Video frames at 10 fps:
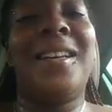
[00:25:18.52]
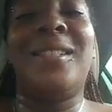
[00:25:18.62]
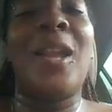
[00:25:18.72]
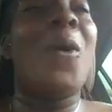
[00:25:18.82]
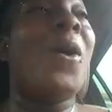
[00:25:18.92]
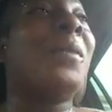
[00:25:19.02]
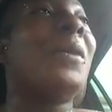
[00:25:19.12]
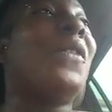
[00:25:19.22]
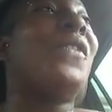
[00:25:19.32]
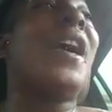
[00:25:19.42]
No harm,
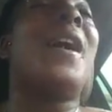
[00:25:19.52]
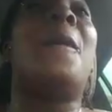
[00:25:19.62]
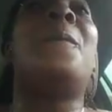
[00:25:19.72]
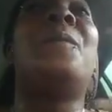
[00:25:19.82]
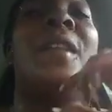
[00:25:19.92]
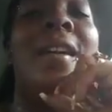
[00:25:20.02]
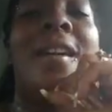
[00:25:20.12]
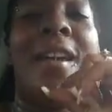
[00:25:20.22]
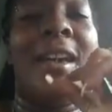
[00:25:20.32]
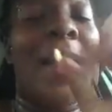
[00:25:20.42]
no foul.
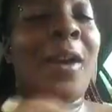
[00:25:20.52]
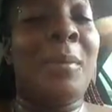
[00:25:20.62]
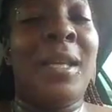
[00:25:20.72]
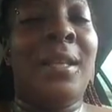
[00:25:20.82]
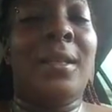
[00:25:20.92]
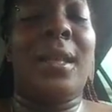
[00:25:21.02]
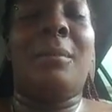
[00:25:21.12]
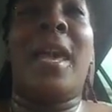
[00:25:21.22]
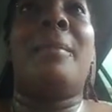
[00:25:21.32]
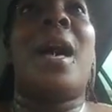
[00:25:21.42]
And I don't mean anything
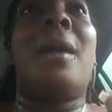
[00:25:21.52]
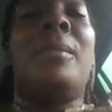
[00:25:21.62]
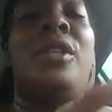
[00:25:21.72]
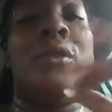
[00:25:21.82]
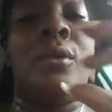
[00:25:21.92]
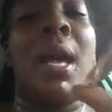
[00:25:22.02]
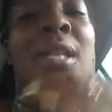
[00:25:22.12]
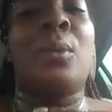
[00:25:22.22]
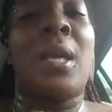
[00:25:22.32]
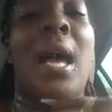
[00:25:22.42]
bad by it, but you
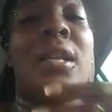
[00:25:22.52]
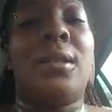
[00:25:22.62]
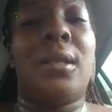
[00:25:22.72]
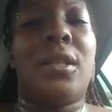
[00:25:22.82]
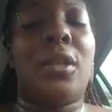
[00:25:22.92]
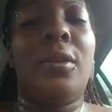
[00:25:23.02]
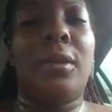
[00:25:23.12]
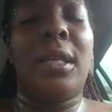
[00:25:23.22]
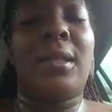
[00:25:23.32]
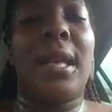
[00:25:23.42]
guys, when God does show you
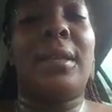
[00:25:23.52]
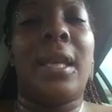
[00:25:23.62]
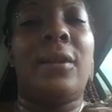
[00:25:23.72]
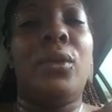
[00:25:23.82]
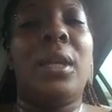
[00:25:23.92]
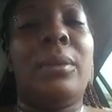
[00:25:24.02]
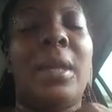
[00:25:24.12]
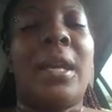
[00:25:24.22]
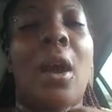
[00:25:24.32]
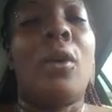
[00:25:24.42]
things like that, if you keep
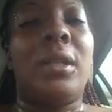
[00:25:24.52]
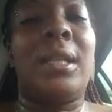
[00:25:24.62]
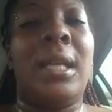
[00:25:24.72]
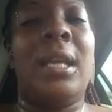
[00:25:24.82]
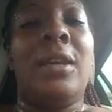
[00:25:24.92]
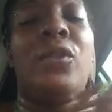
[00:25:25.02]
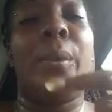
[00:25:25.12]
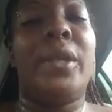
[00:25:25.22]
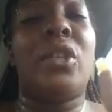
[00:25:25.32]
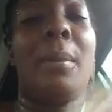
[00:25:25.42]
that and hold it in, if you
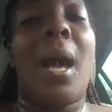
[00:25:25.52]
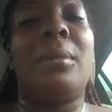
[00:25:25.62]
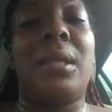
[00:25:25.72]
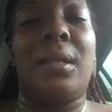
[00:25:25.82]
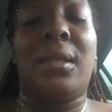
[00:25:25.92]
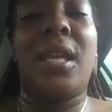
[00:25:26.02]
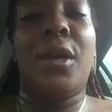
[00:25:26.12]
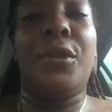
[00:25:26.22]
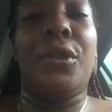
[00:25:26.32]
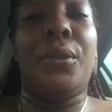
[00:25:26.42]
read your Bible, it'll
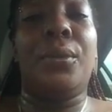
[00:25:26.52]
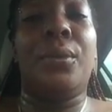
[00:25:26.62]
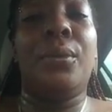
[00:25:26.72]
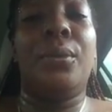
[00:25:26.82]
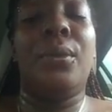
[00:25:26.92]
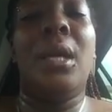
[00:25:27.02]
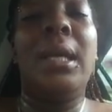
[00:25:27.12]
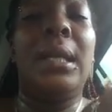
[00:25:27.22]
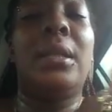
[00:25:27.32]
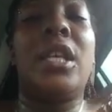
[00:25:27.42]
tell you
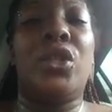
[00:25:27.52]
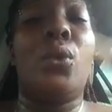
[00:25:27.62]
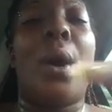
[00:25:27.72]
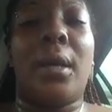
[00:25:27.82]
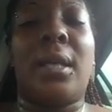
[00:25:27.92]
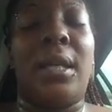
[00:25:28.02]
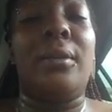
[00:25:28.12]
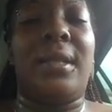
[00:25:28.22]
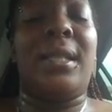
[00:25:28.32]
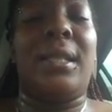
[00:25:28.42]
that you are
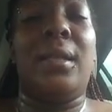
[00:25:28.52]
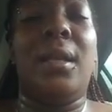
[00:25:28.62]
guilty.